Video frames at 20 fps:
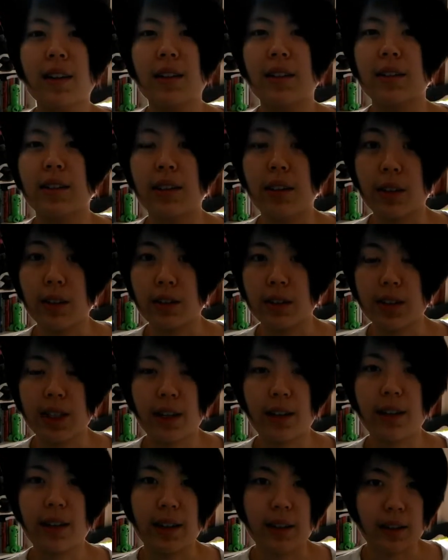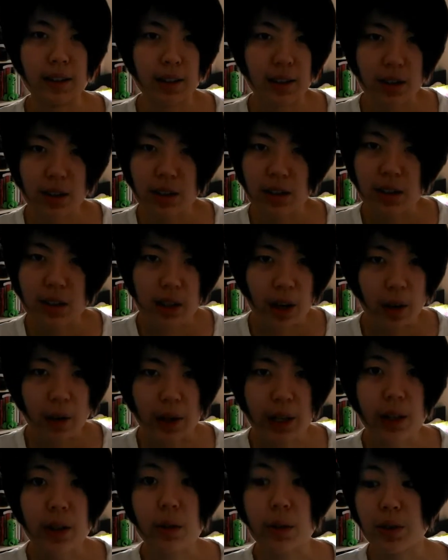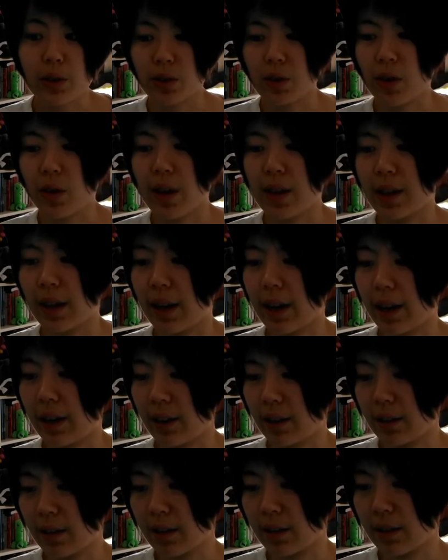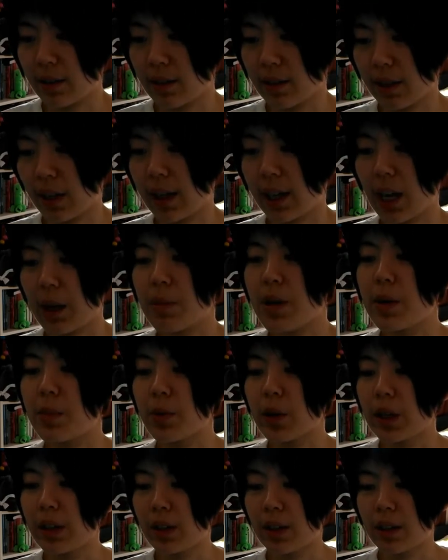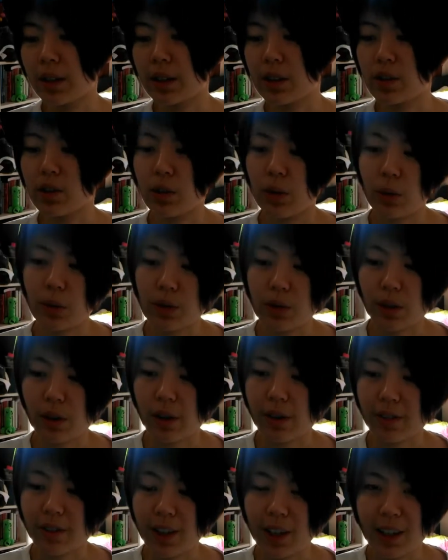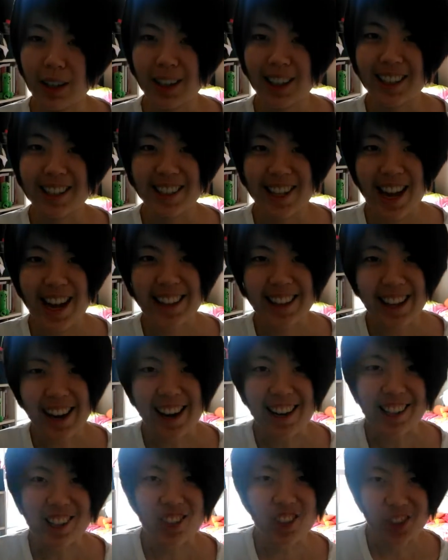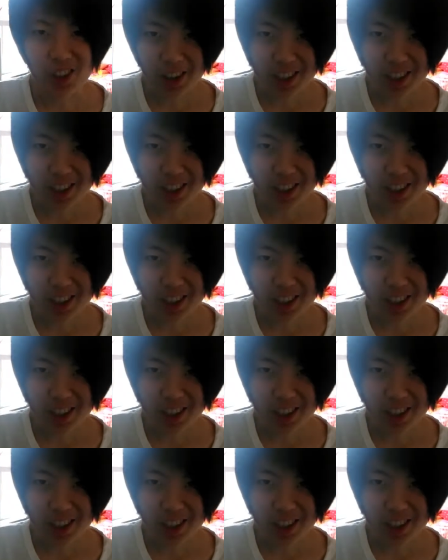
you know, say like this scary ghost story that I came up with. And then she would sort of take that and show